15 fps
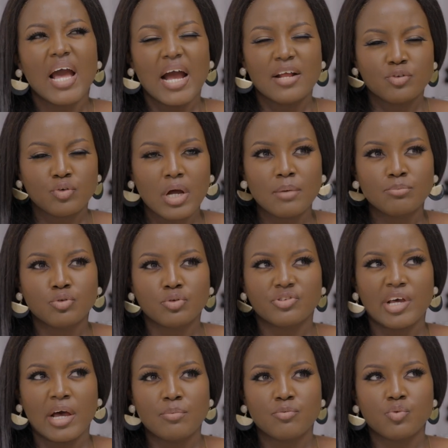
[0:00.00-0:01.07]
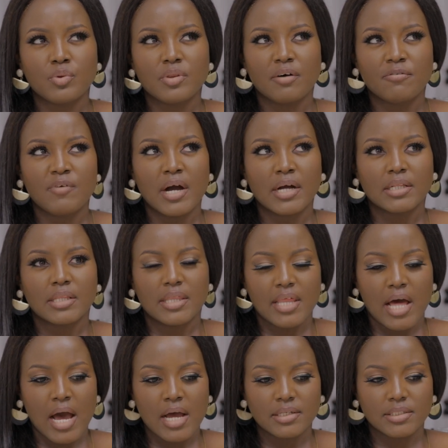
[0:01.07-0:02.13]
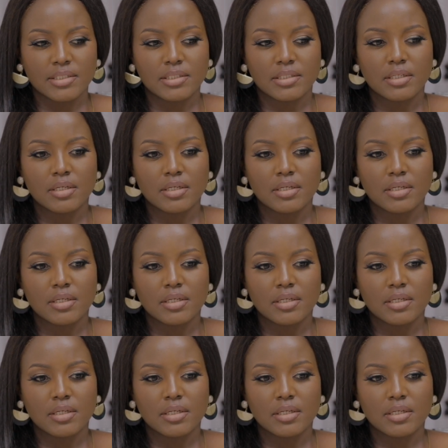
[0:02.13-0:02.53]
I had to come to terms with the fact that